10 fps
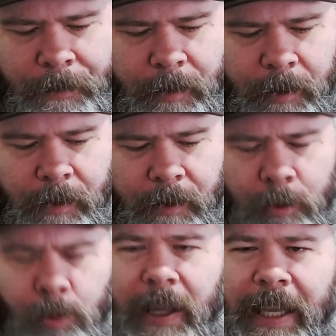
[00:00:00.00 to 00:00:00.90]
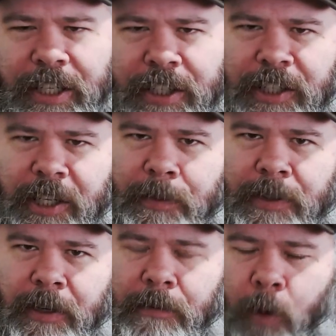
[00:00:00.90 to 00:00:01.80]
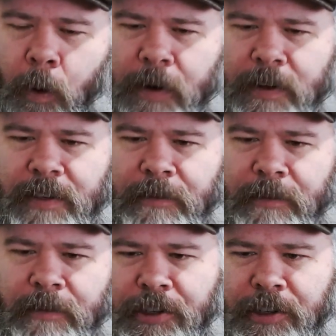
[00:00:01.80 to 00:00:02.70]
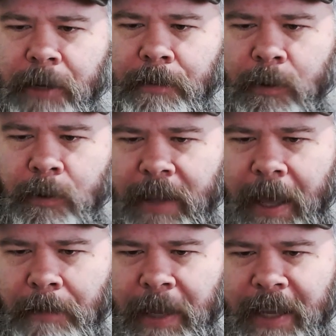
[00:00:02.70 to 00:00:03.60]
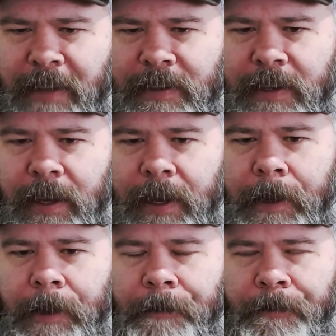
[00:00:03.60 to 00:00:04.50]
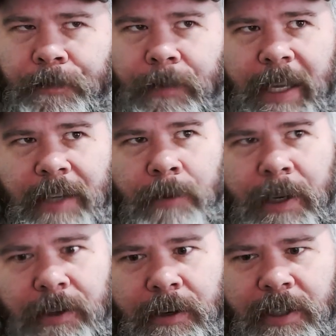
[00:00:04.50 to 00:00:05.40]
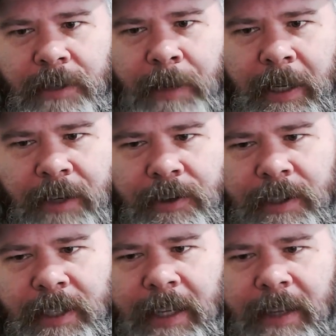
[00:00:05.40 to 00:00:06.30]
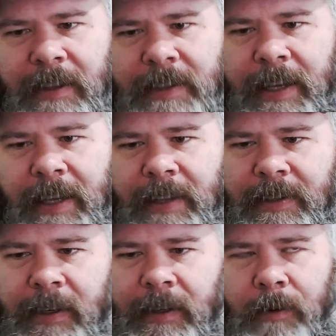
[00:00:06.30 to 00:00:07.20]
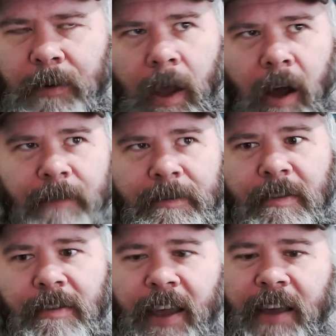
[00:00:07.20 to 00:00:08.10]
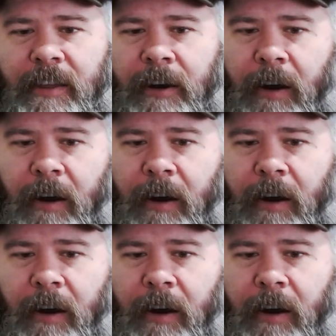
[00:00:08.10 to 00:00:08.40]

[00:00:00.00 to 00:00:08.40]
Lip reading: the relationships and importance of friendship and what that means. His research has been interesting in the sense that we often think that our